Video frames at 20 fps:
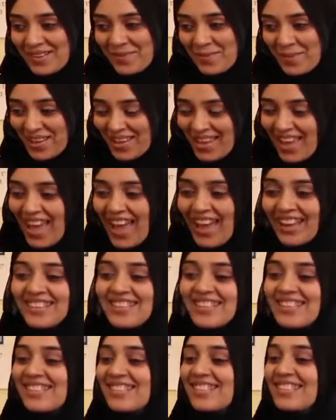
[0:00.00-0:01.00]
see my
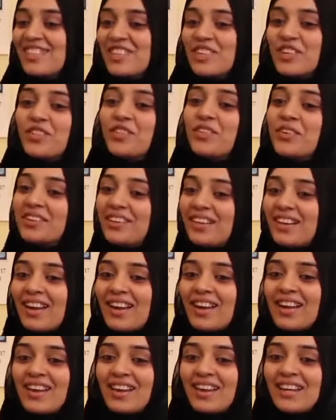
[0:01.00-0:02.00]
hands shiver,
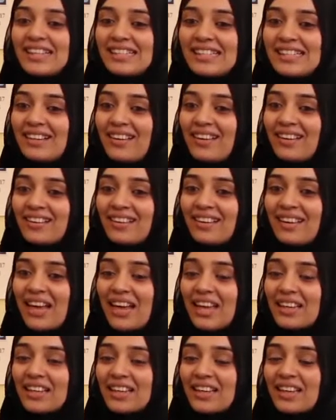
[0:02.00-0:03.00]
it's like
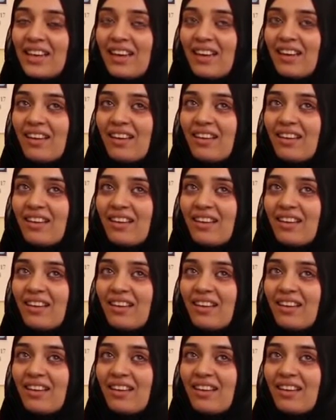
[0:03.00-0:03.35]
I